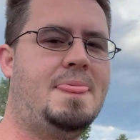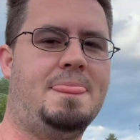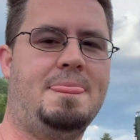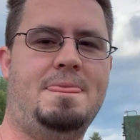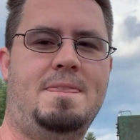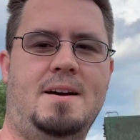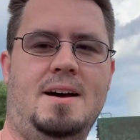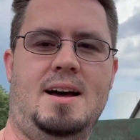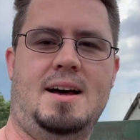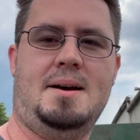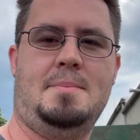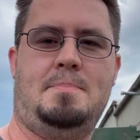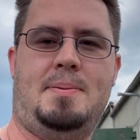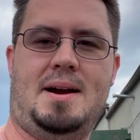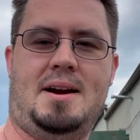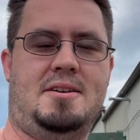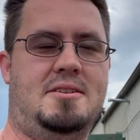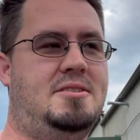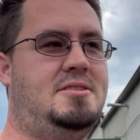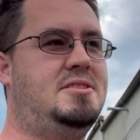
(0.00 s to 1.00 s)
the
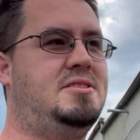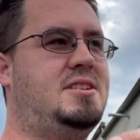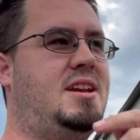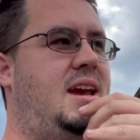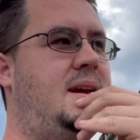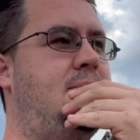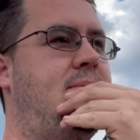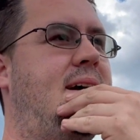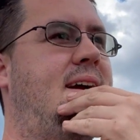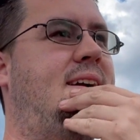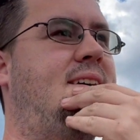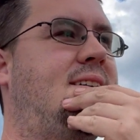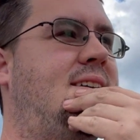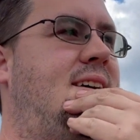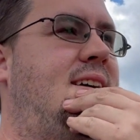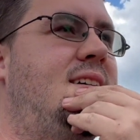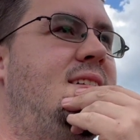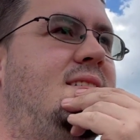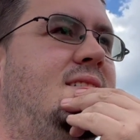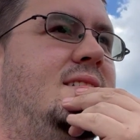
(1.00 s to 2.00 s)
power just came back
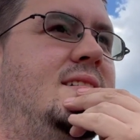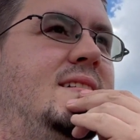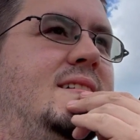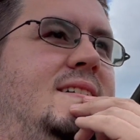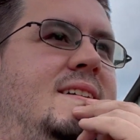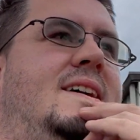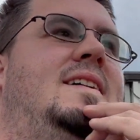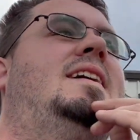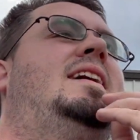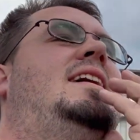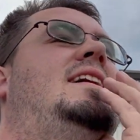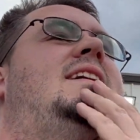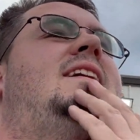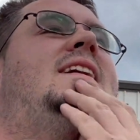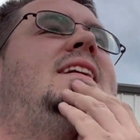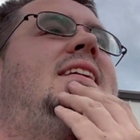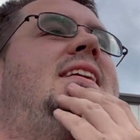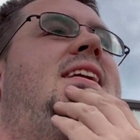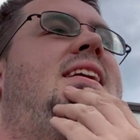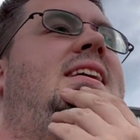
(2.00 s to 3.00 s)
on,
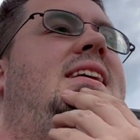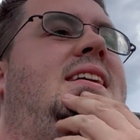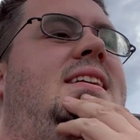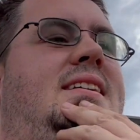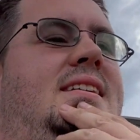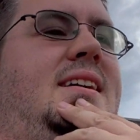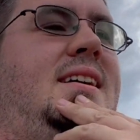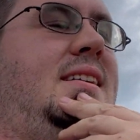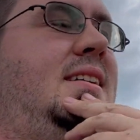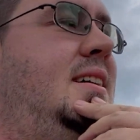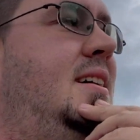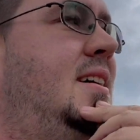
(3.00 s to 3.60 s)
and I'm